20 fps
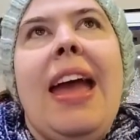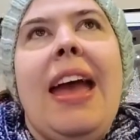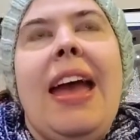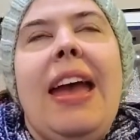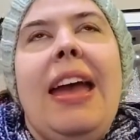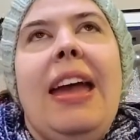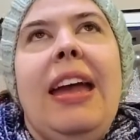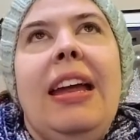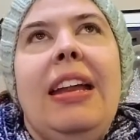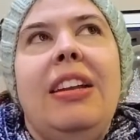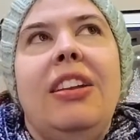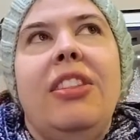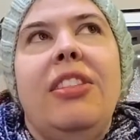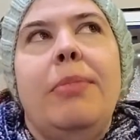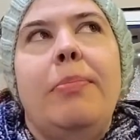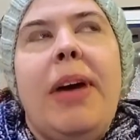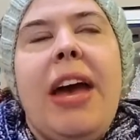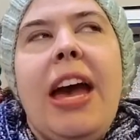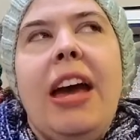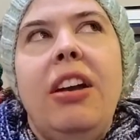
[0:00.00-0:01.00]
And the
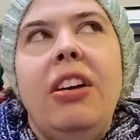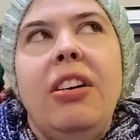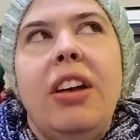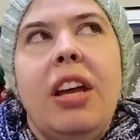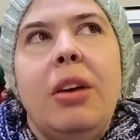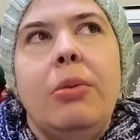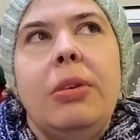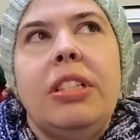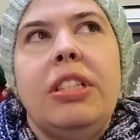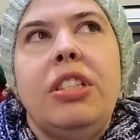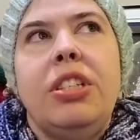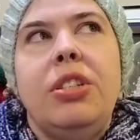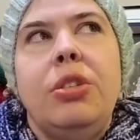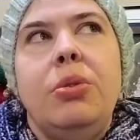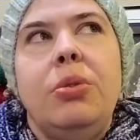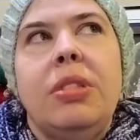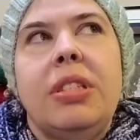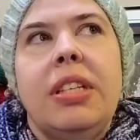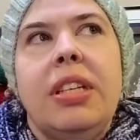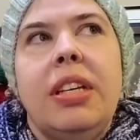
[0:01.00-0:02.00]
pattern I was
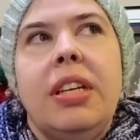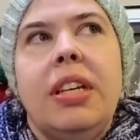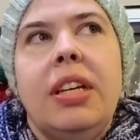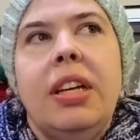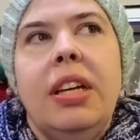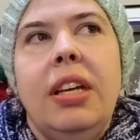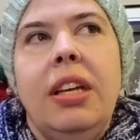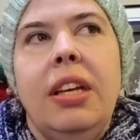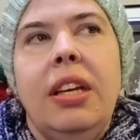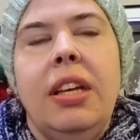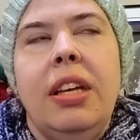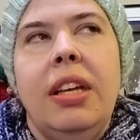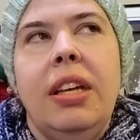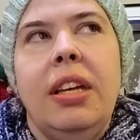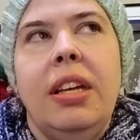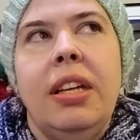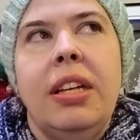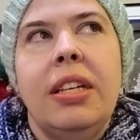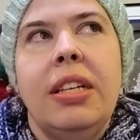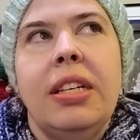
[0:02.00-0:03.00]
using
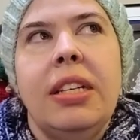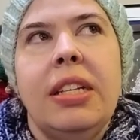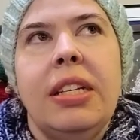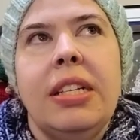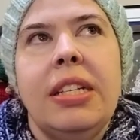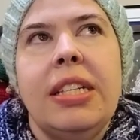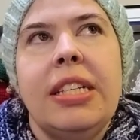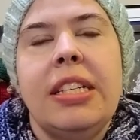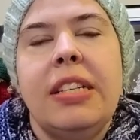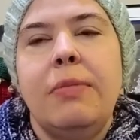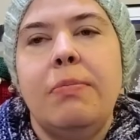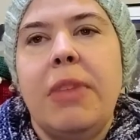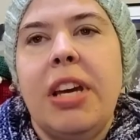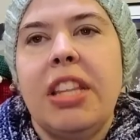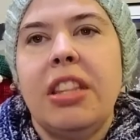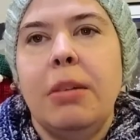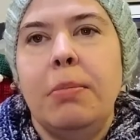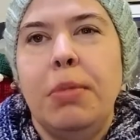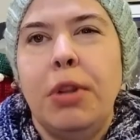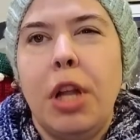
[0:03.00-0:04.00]
didn't
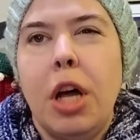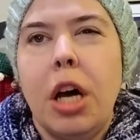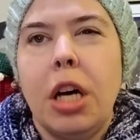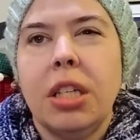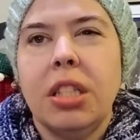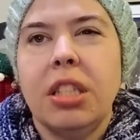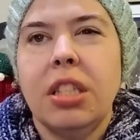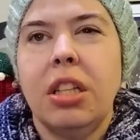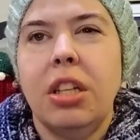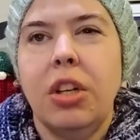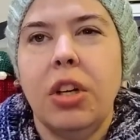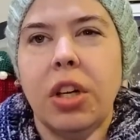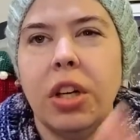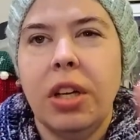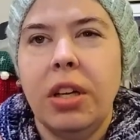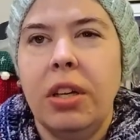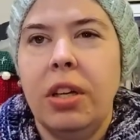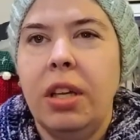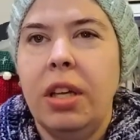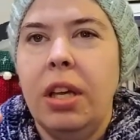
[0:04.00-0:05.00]
make the blocks
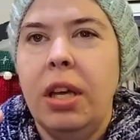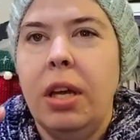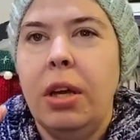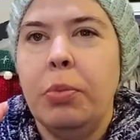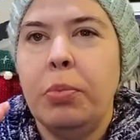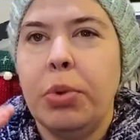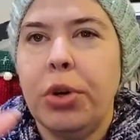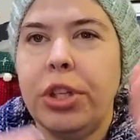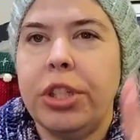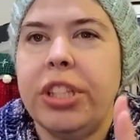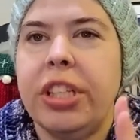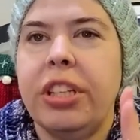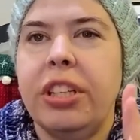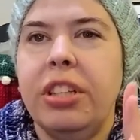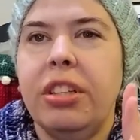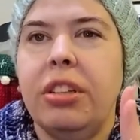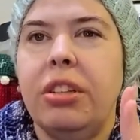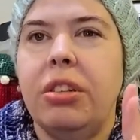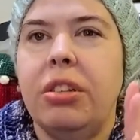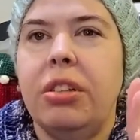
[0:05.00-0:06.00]
look
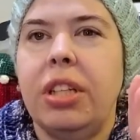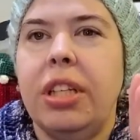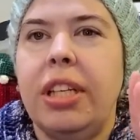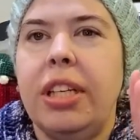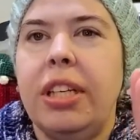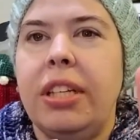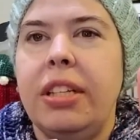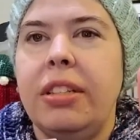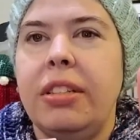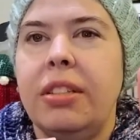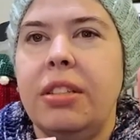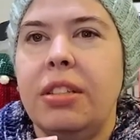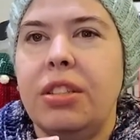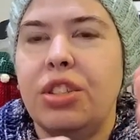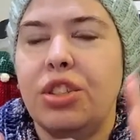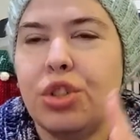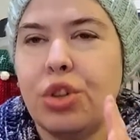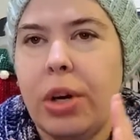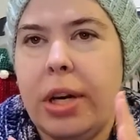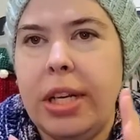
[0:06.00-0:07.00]
particularly
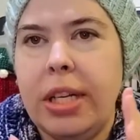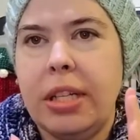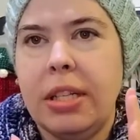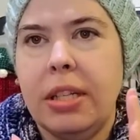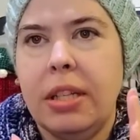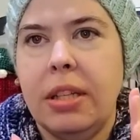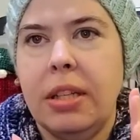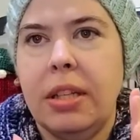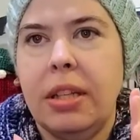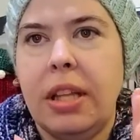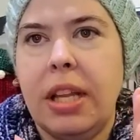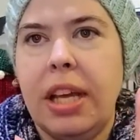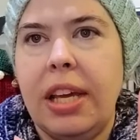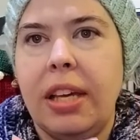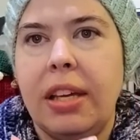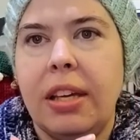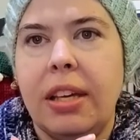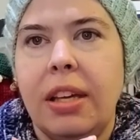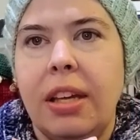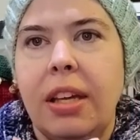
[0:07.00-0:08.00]
straight,
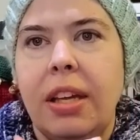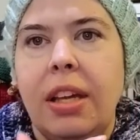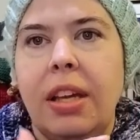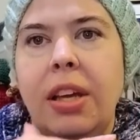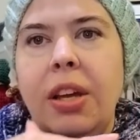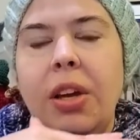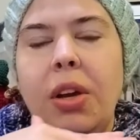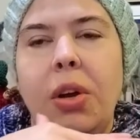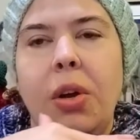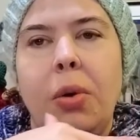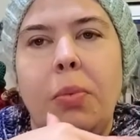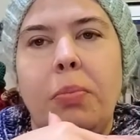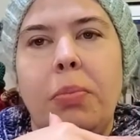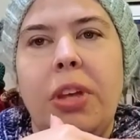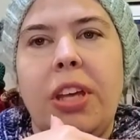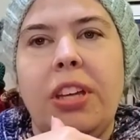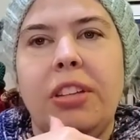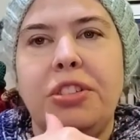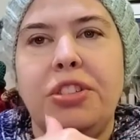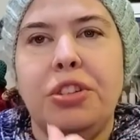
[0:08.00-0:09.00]
like,
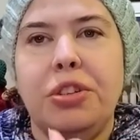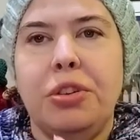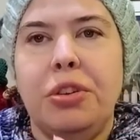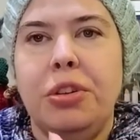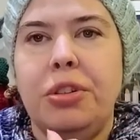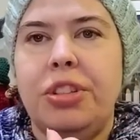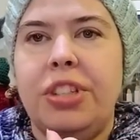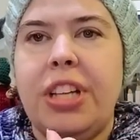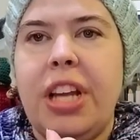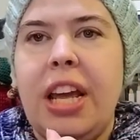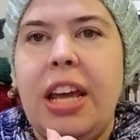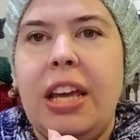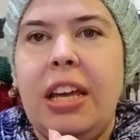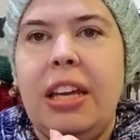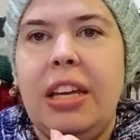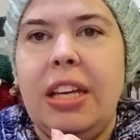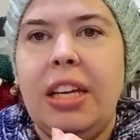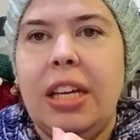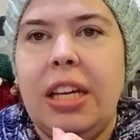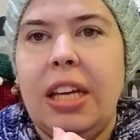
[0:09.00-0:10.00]
because you're
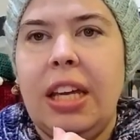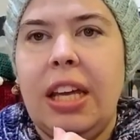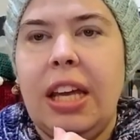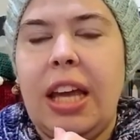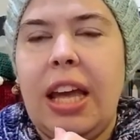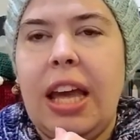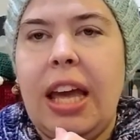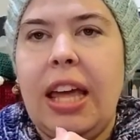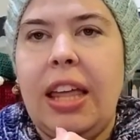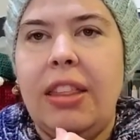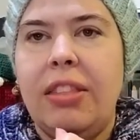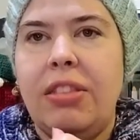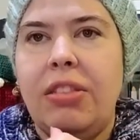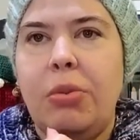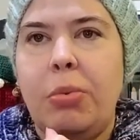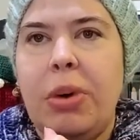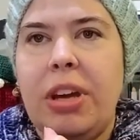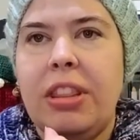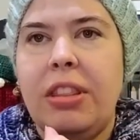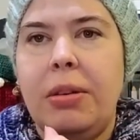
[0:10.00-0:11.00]
crocheting, and the
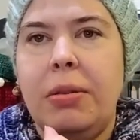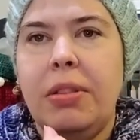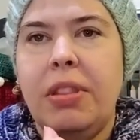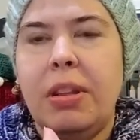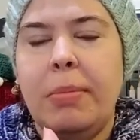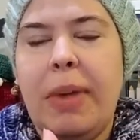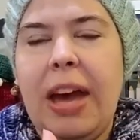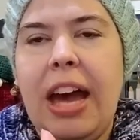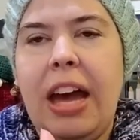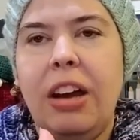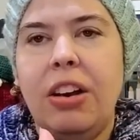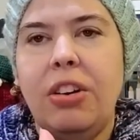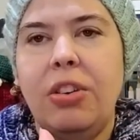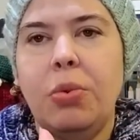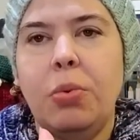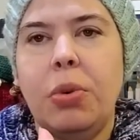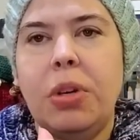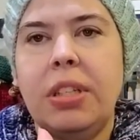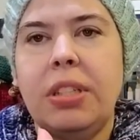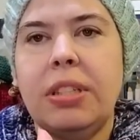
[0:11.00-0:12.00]
way that the
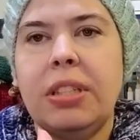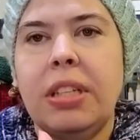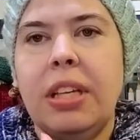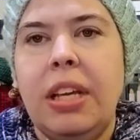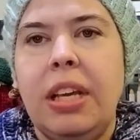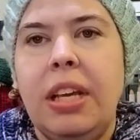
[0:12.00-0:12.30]
pattern was,